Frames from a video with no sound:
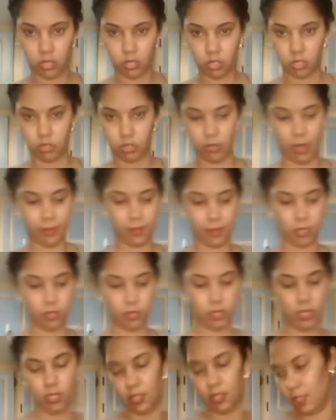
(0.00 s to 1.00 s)
Just drop
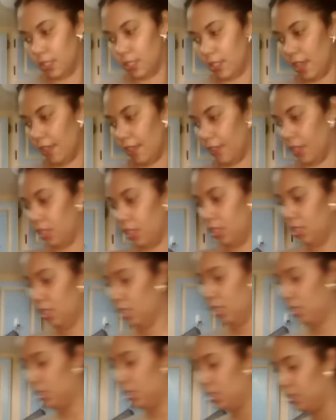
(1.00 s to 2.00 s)
those in together.
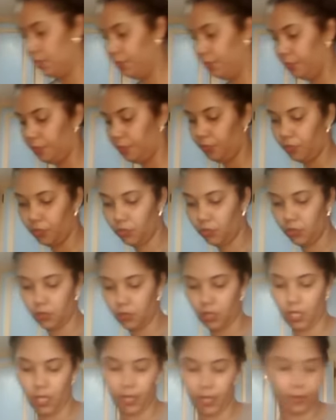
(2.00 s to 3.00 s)

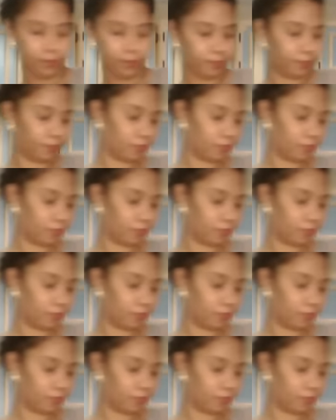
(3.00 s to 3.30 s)
Okay.